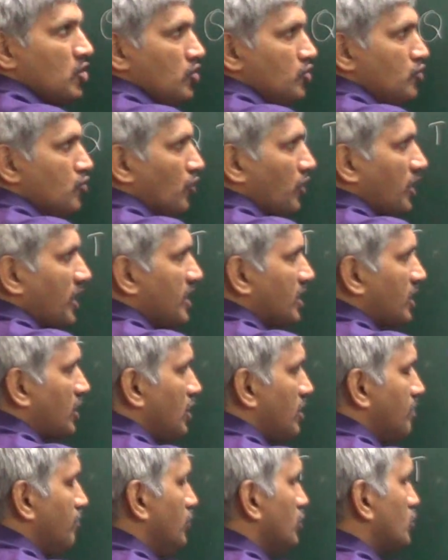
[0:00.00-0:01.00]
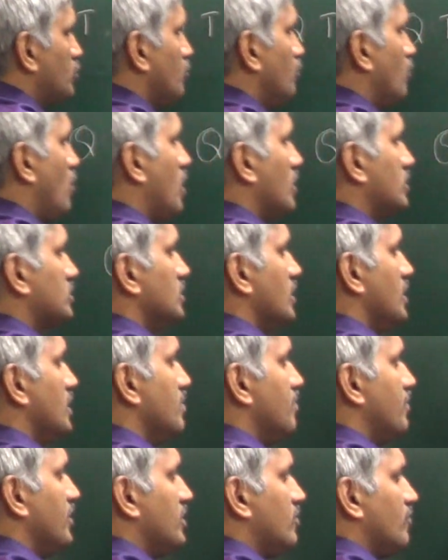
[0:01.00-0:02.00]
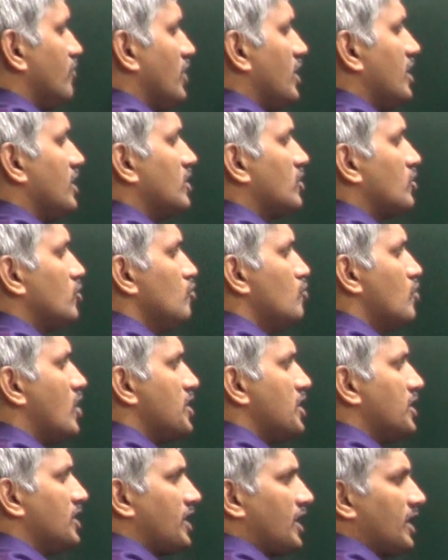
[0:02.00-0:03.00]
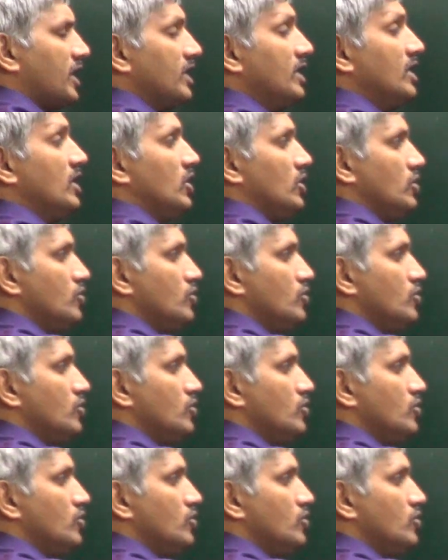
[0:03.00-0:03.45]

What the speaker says: You can keep this box in between Q and T.